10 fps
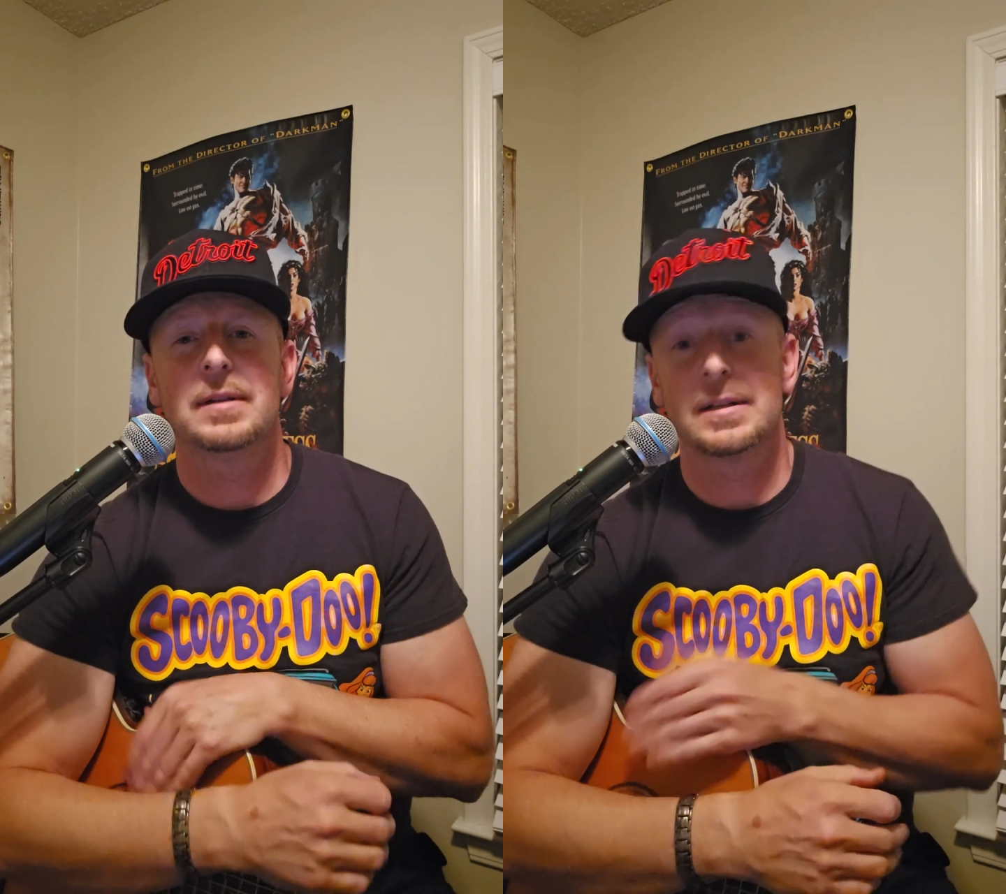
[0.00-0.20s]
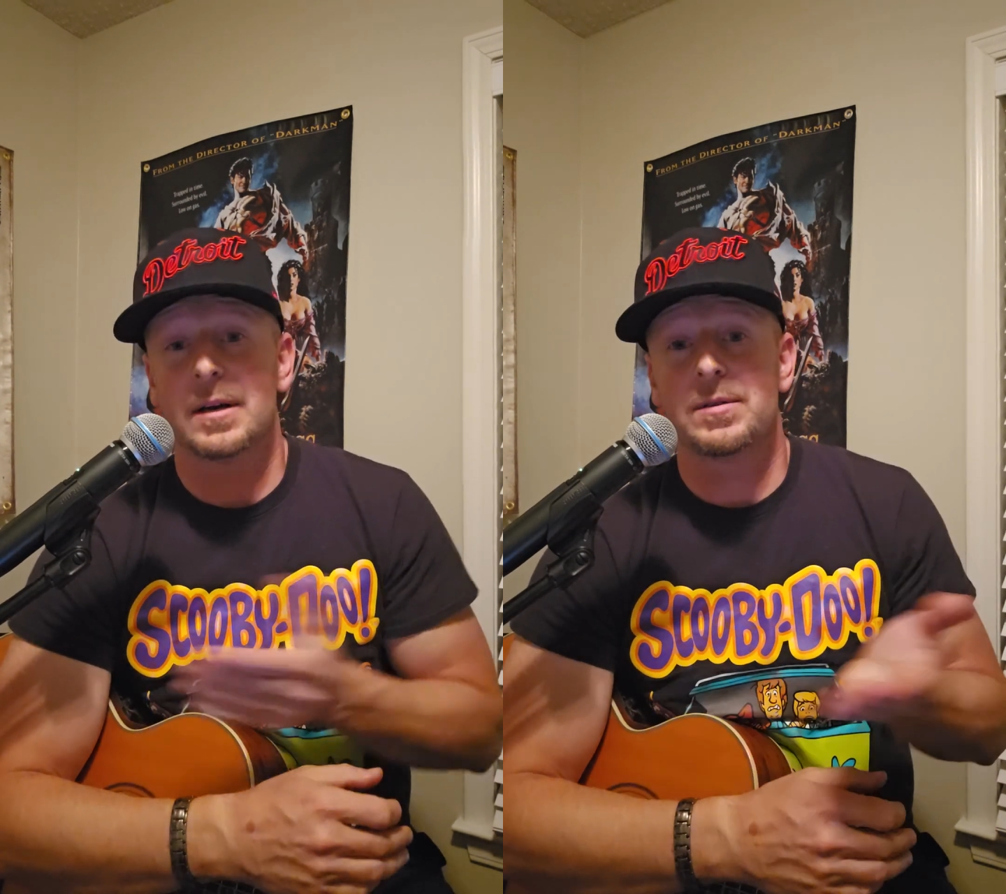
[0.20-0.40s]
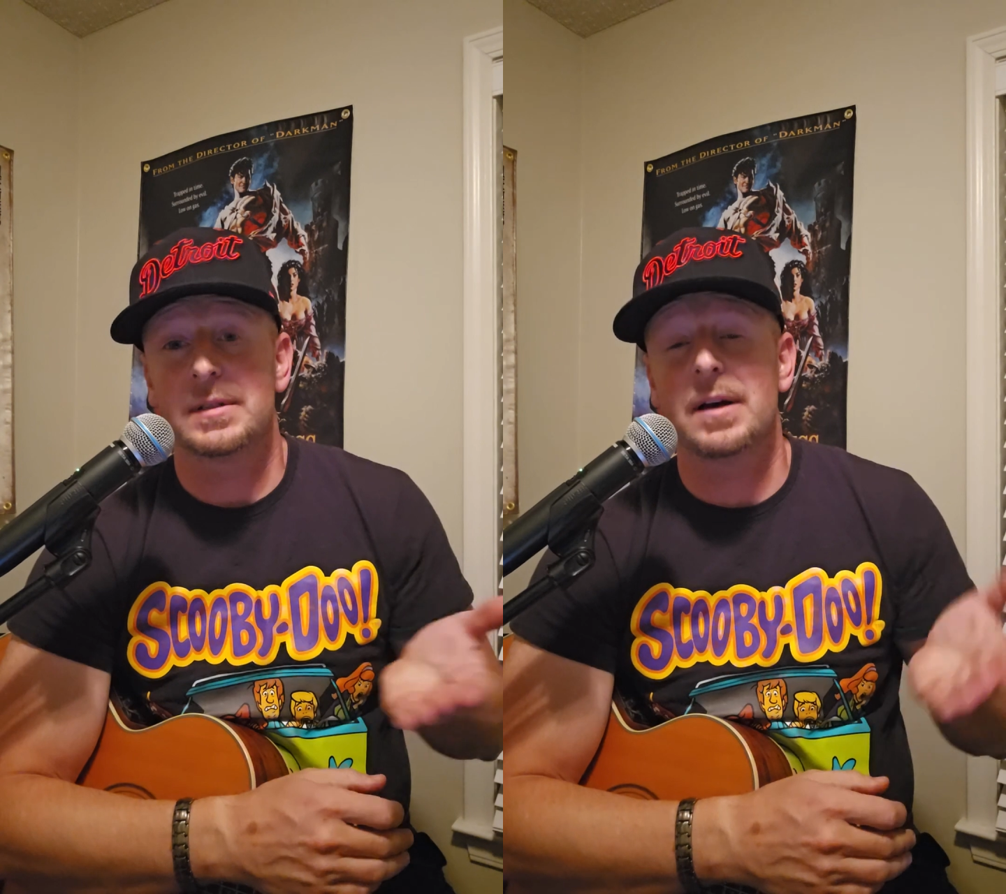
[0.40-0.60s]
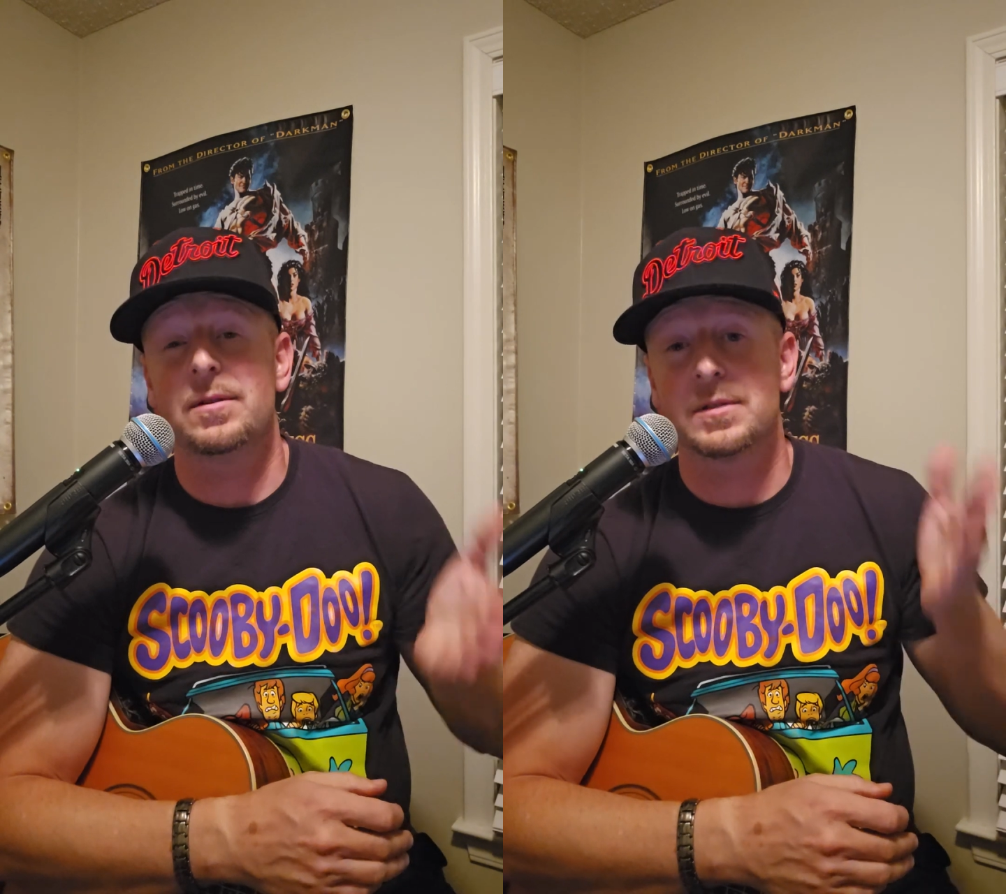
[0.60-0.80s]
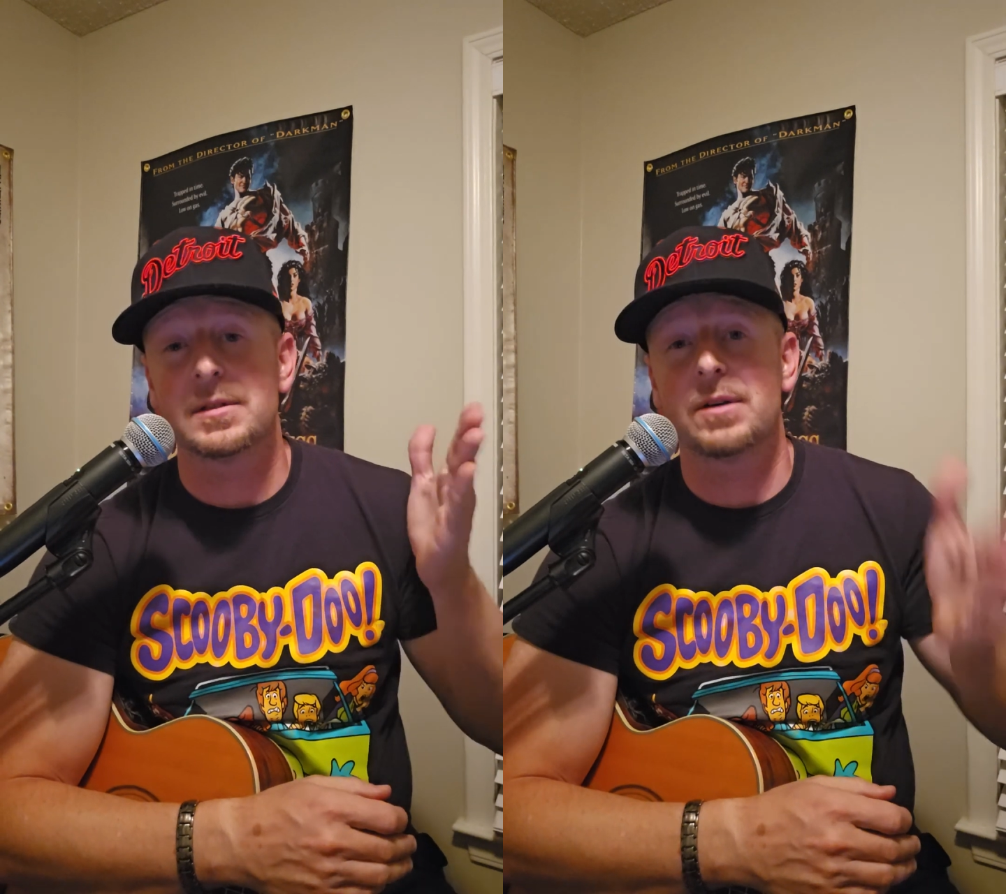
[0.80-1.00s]
that's how it
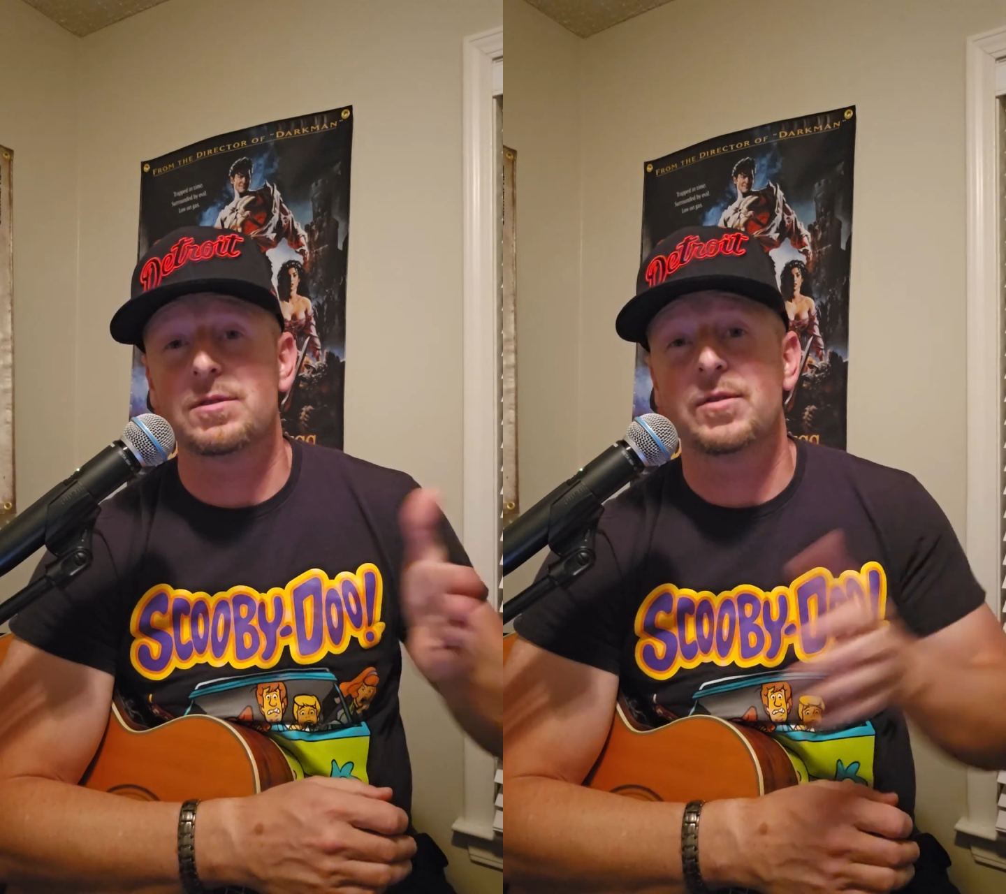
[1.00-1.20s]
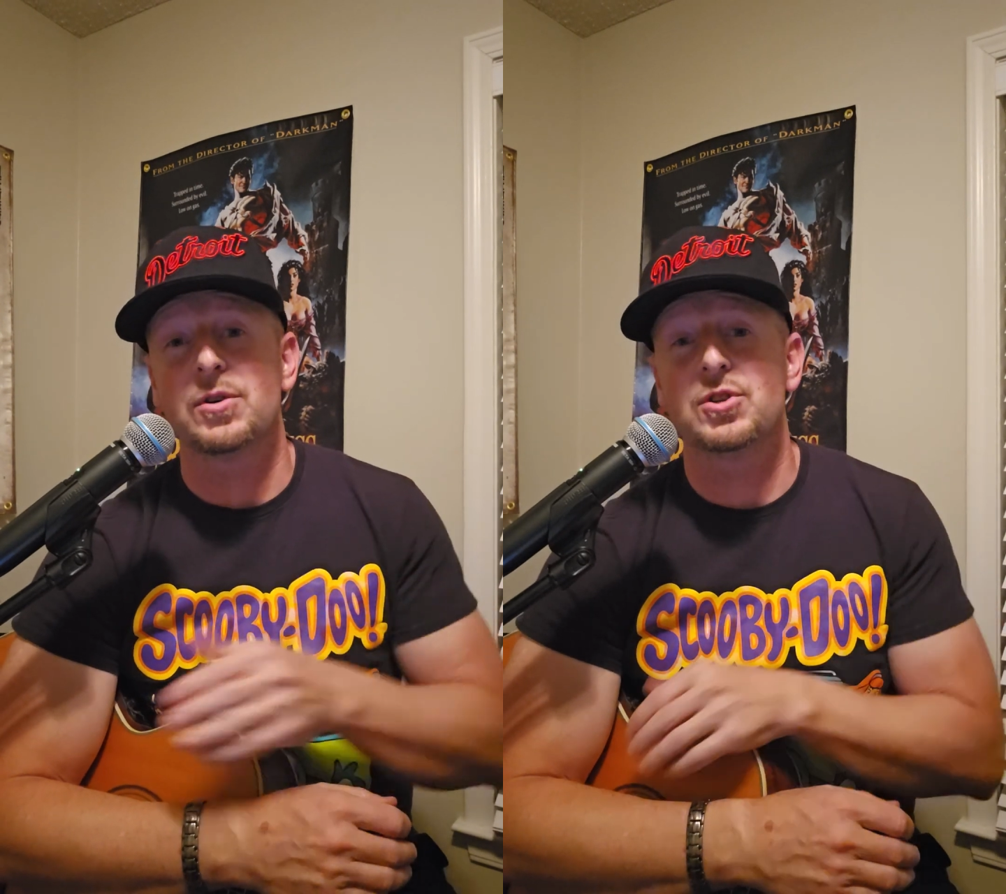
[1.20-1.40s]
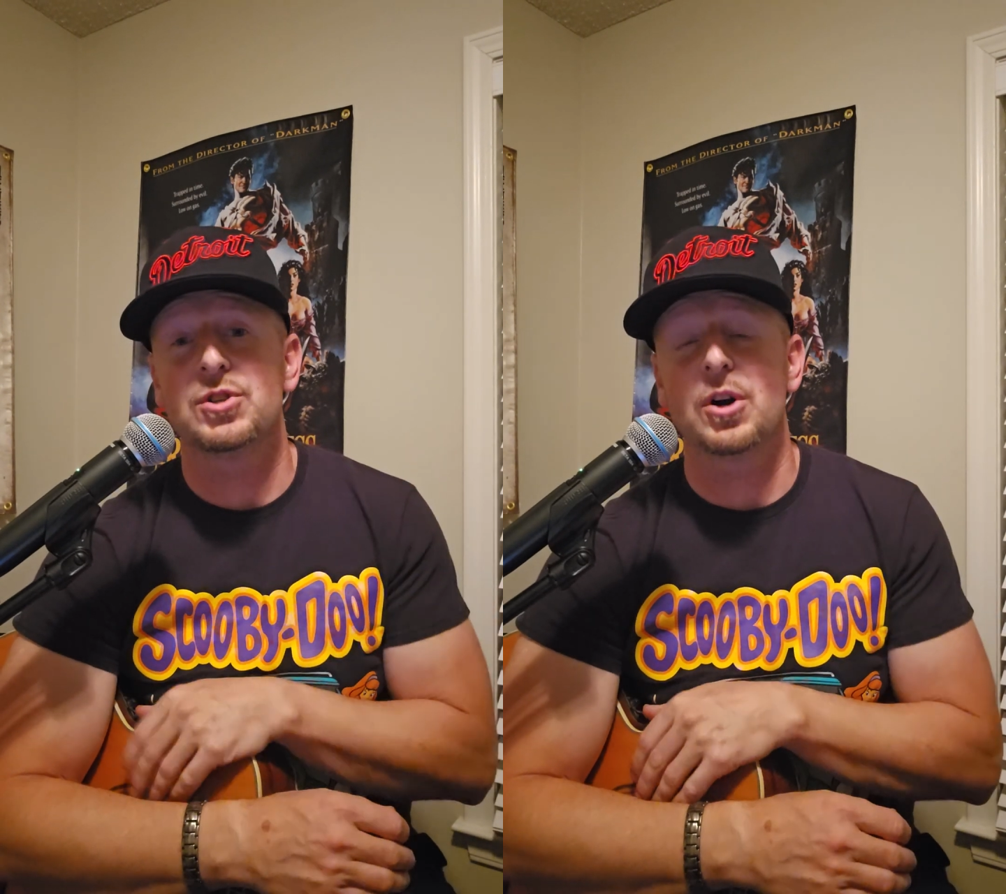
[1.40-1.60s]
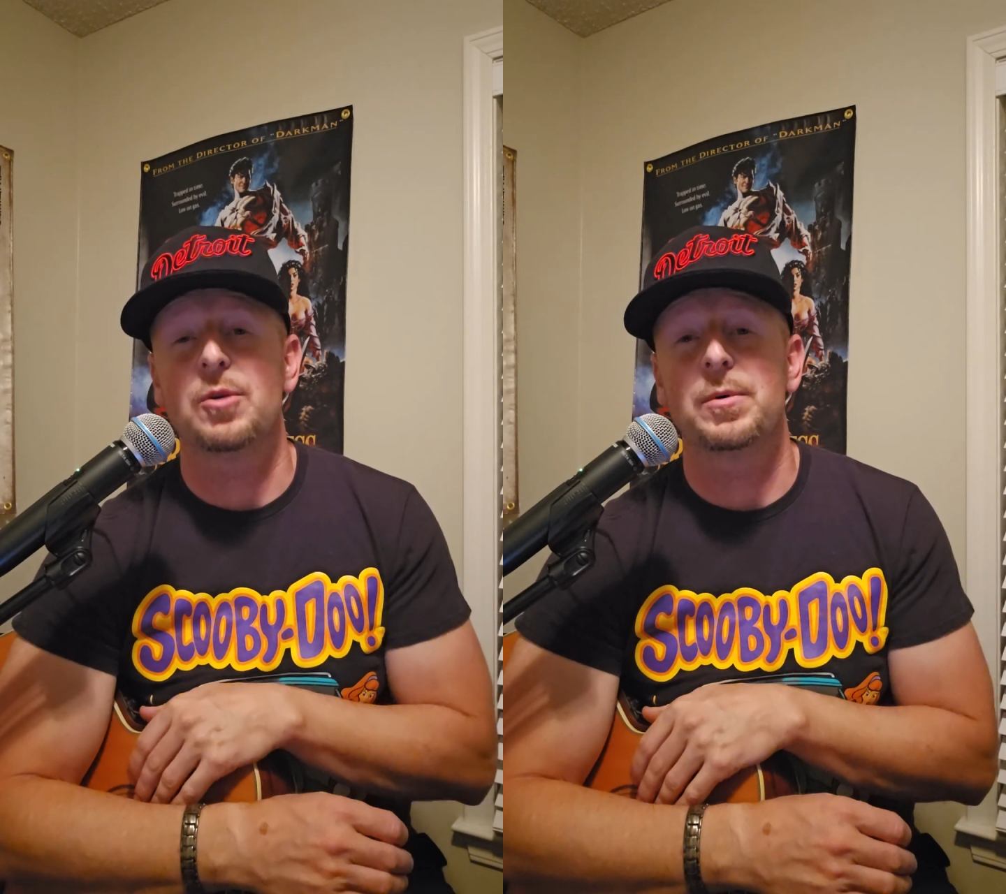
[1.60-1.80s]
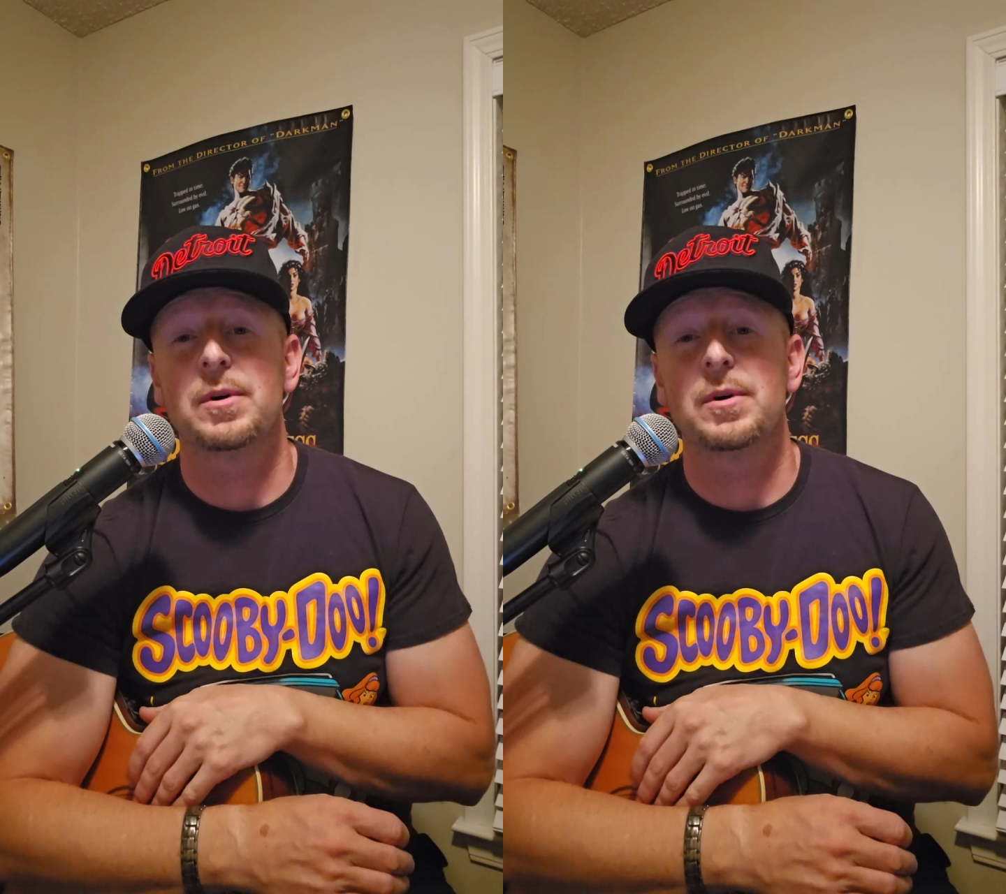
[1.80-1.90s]
sounds. It sounds very sharp,